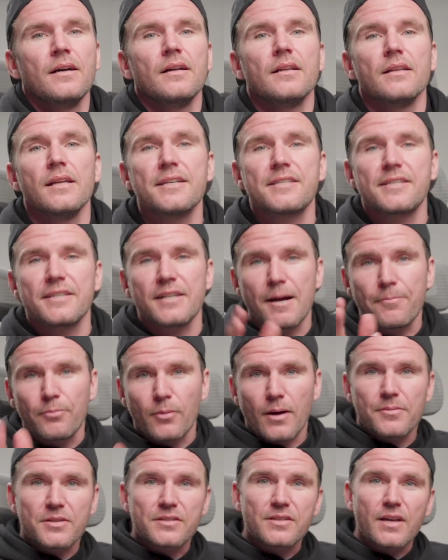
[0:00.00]
Listen up,
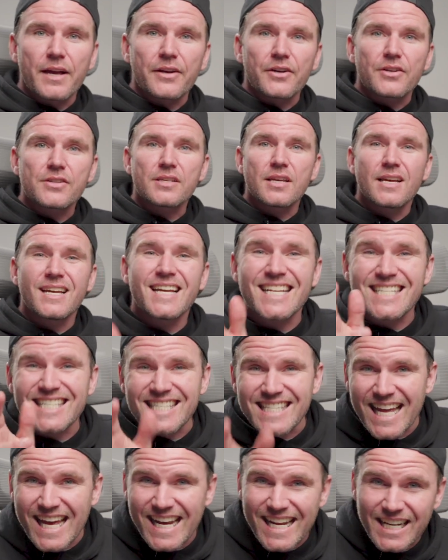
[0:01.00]
web designers.
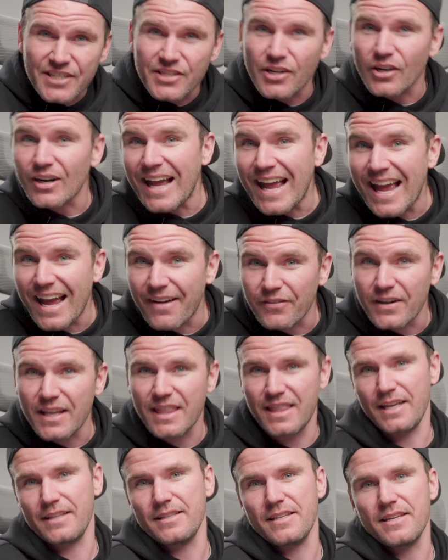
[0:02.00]
Aesthetics are
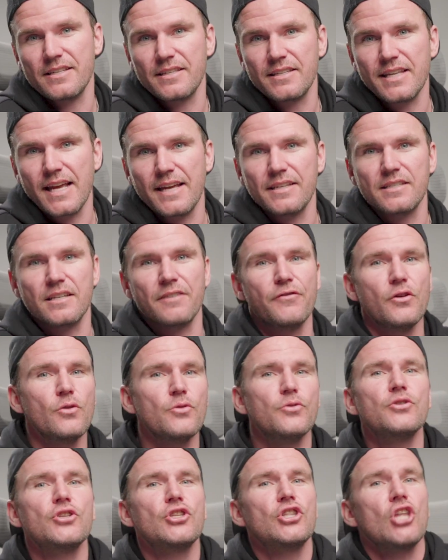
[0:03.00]
everything these days. If
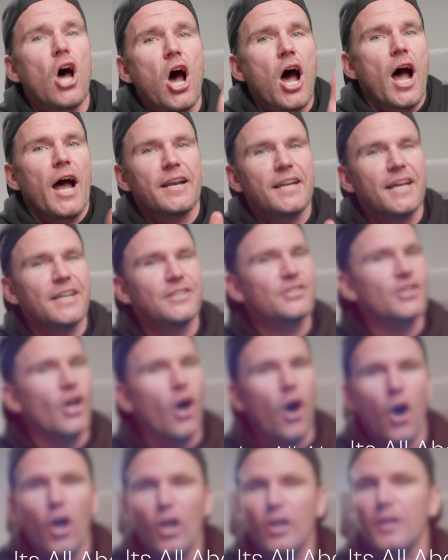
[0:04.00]
you thought it's
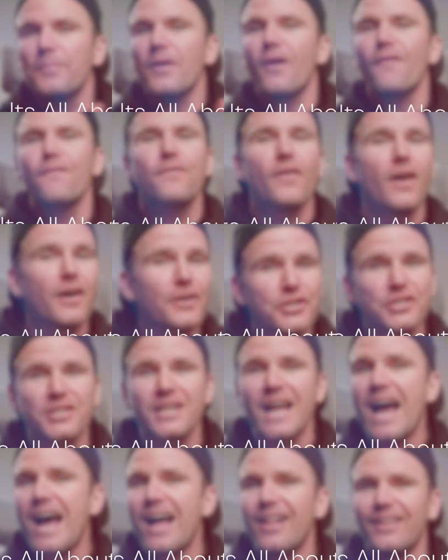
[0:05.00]
all about
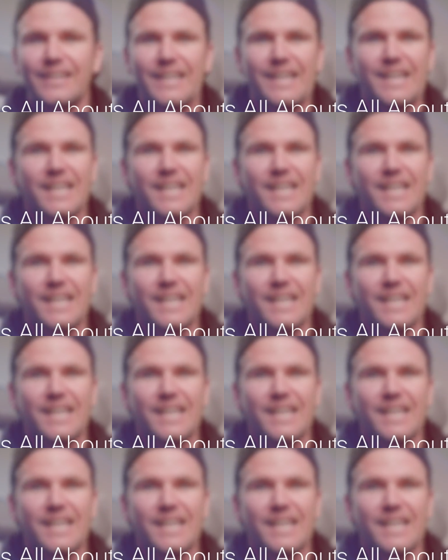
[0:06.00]
functionality,